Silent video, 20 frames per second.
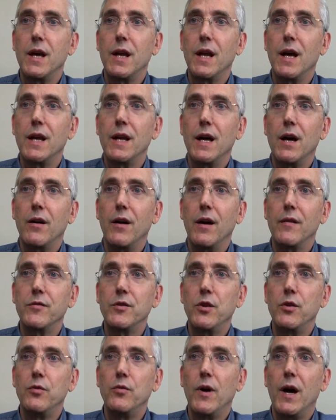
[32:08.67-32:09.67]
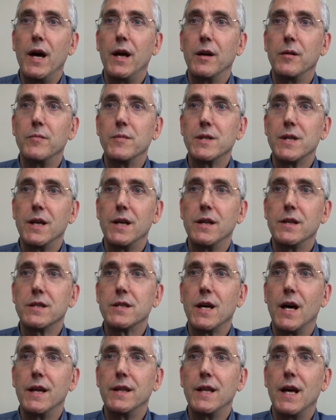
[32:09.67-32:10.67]
and I now have 2 items
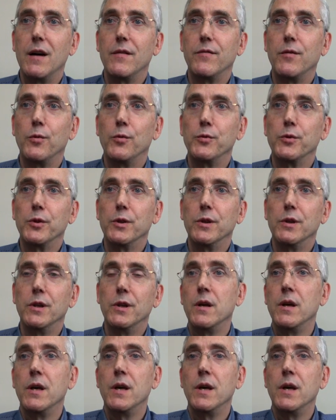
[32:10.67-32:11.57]
inside that folder.